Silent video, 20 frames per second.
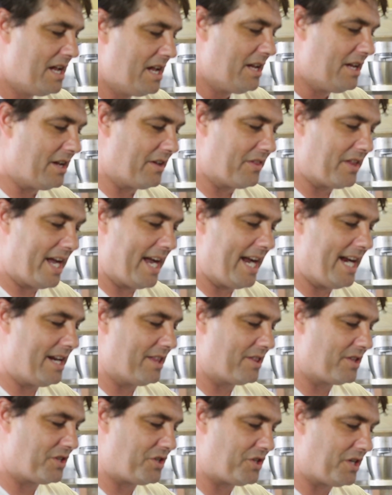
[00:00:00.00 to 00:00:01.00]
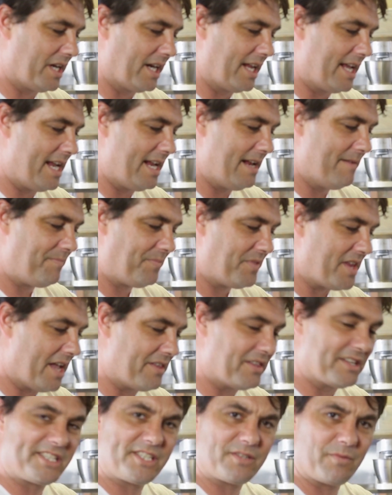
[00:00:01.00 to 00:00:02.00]
you've got the heat of the chili,
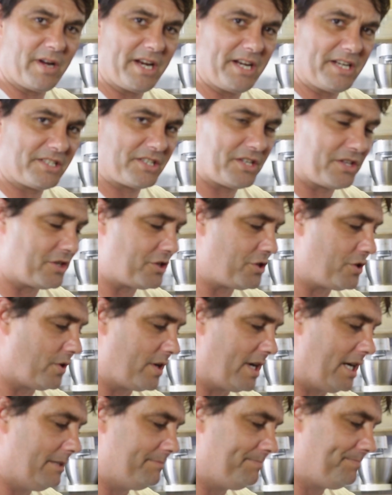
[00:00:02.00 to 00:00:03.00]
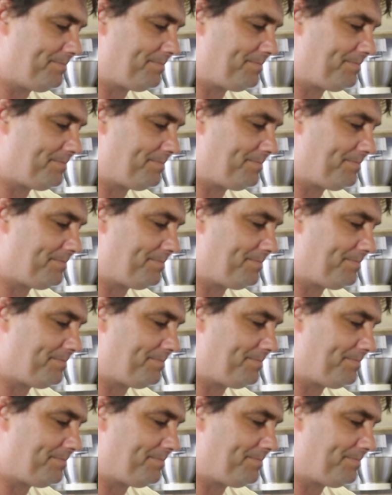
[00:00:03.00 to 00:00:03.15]
and the sweetness of the sugar.